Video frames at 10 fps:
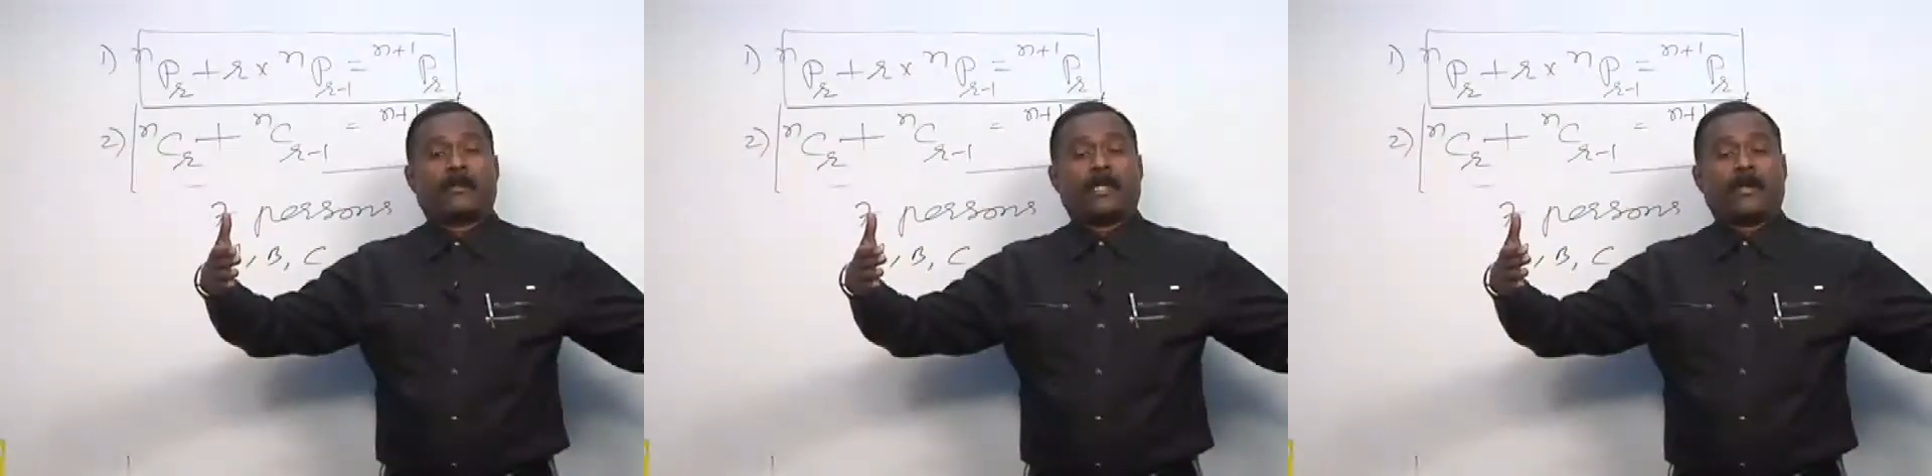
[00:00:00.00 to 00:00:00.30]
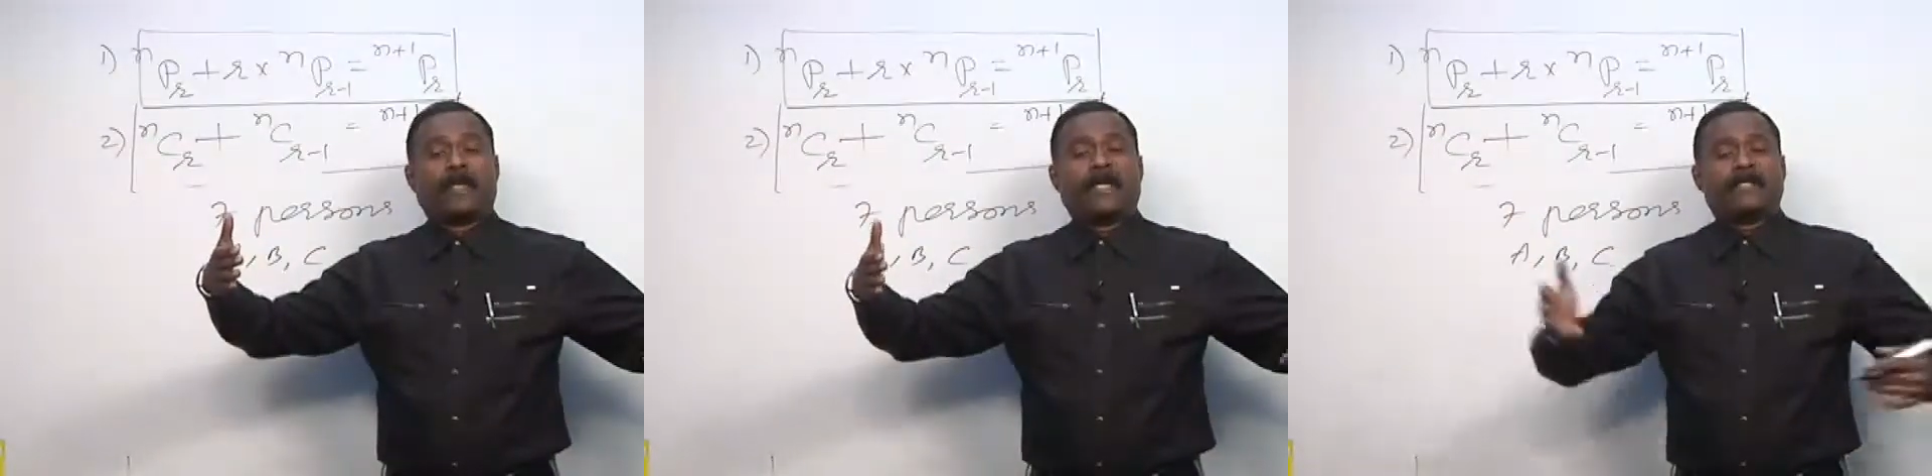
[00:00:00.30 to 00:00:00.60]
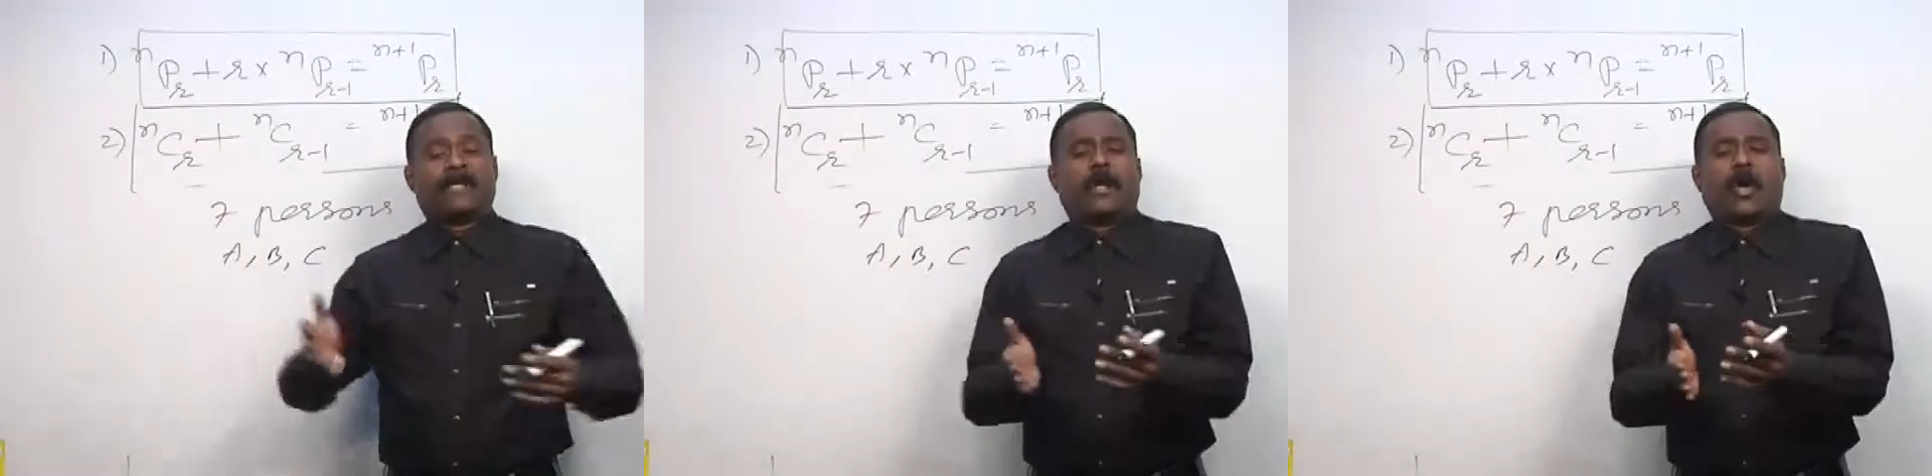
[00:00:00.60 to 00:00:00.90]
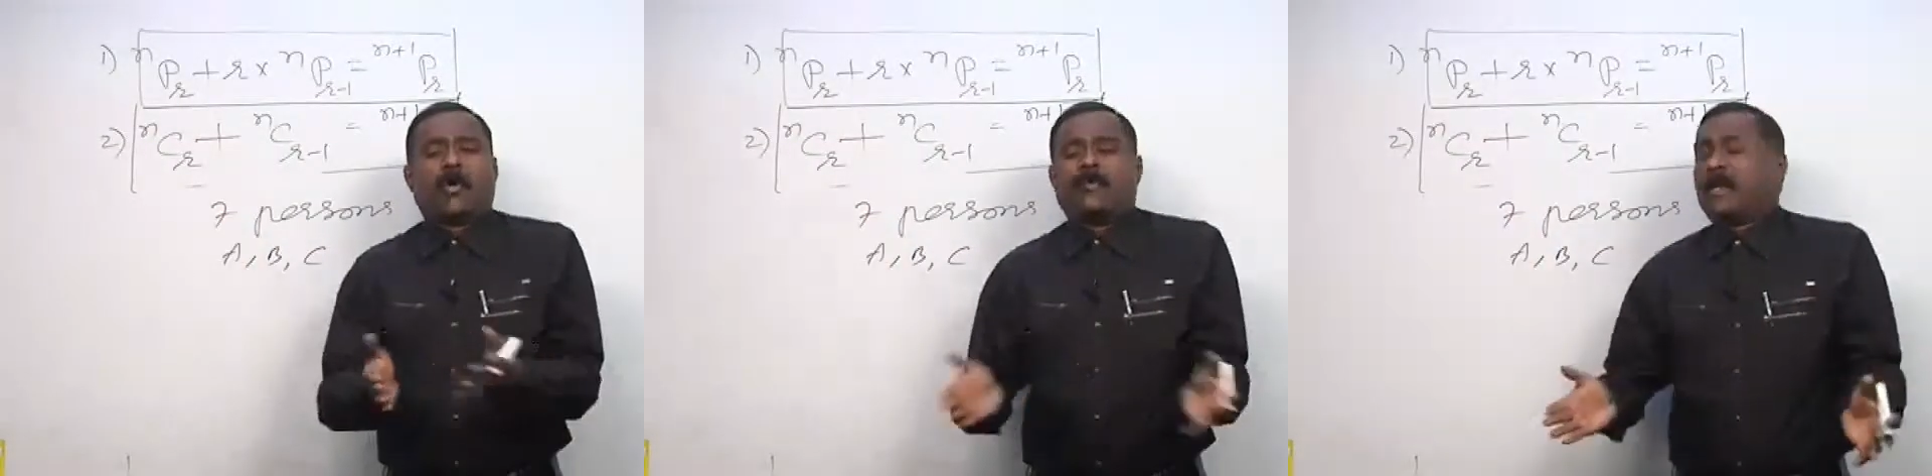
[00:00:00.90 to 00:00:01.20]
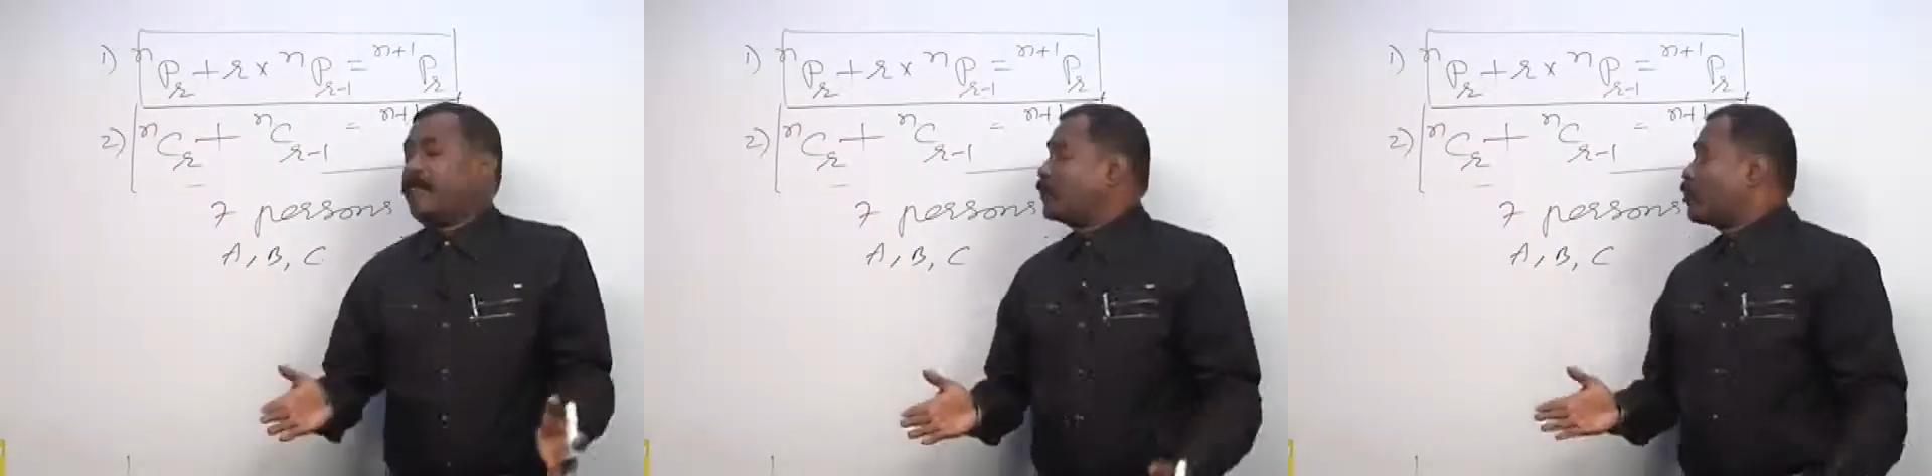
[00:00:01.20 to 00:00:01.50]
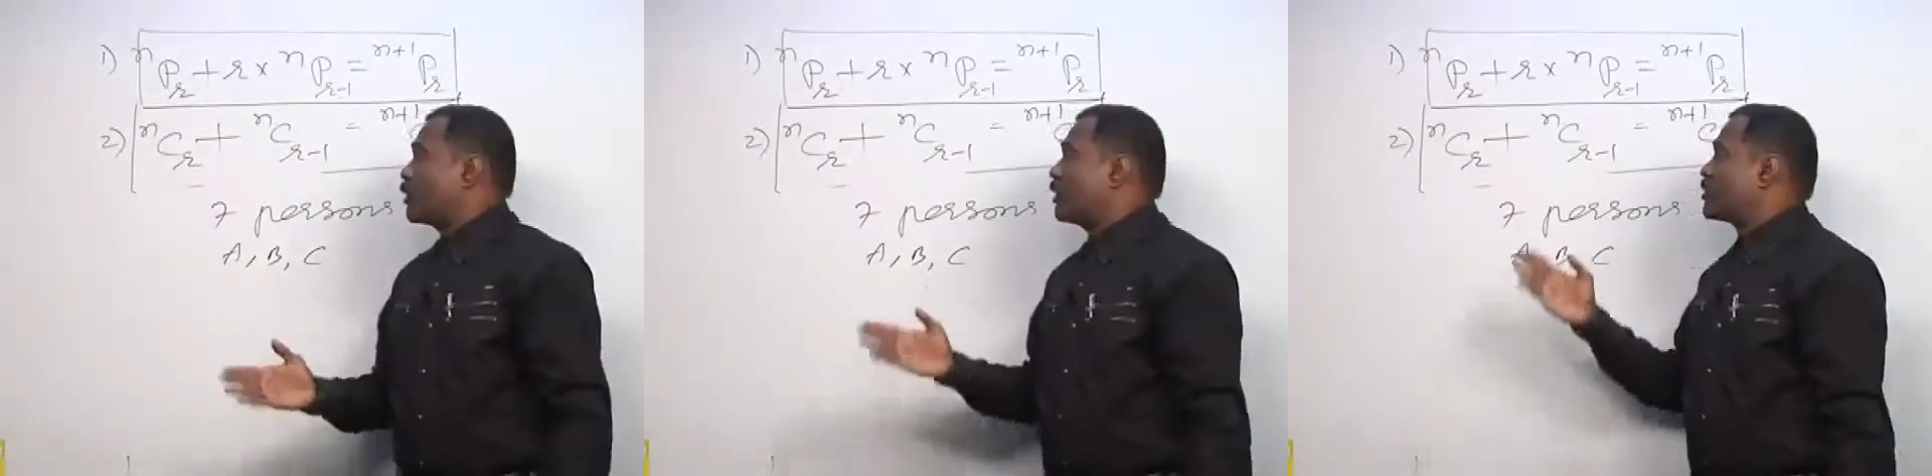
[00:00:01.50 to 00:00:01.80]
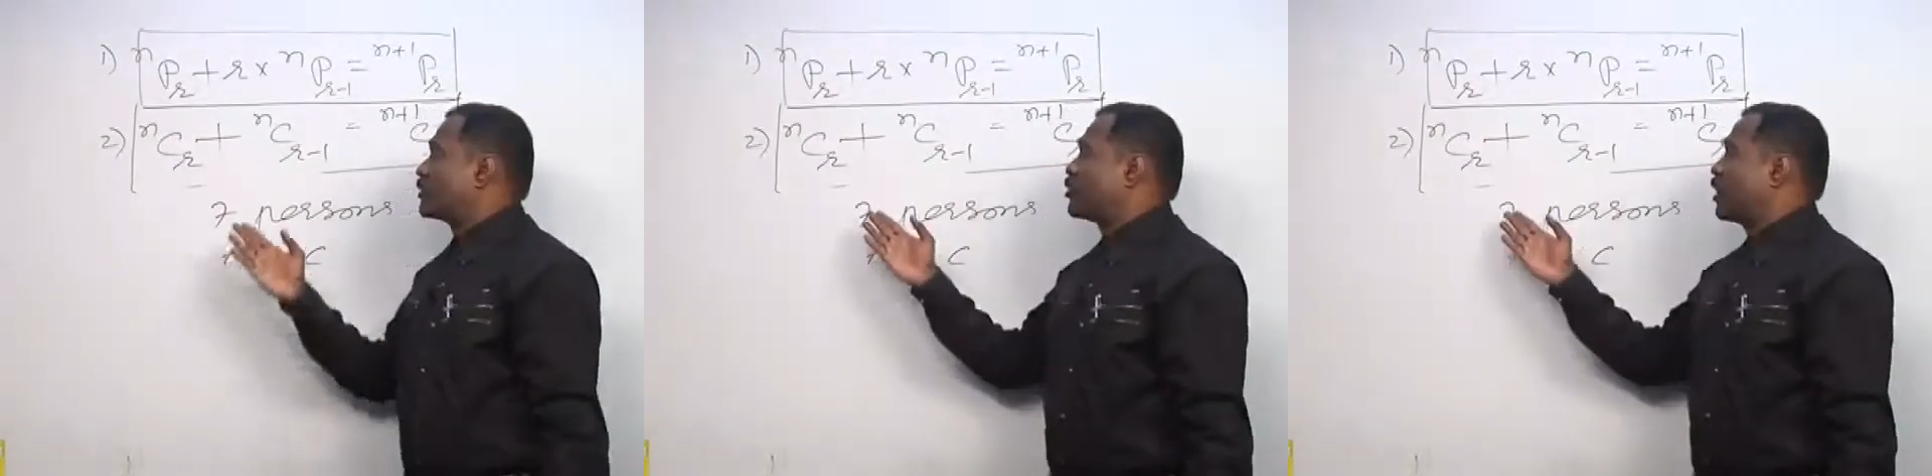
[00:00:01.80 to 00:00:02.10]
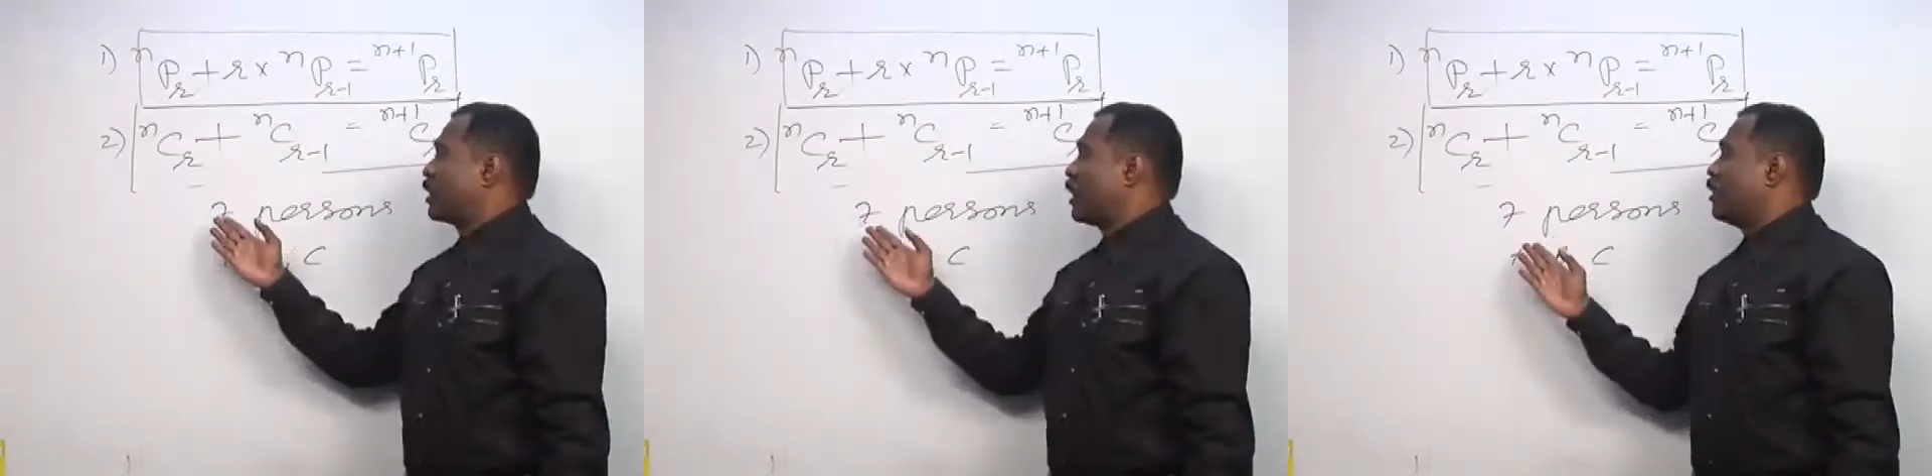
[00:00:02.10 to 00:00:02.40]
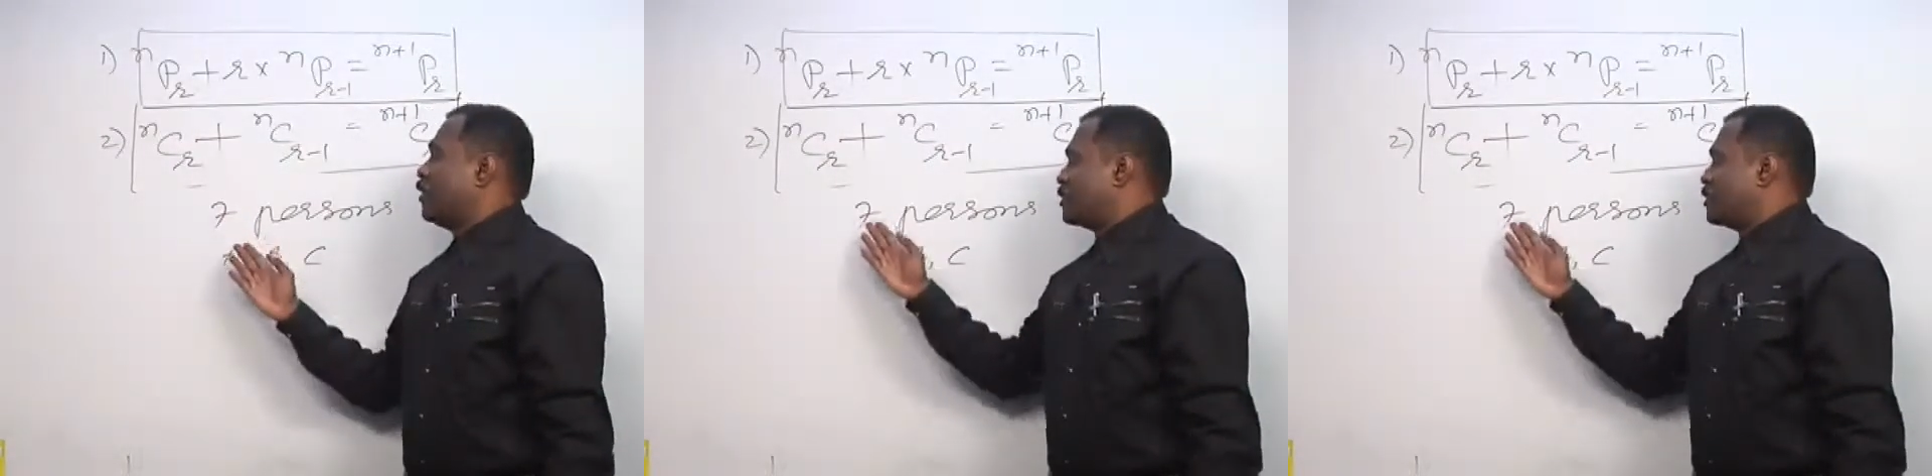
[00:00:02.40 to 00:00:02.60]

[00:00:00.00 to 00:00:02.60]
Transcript: That means how many without restriction are there?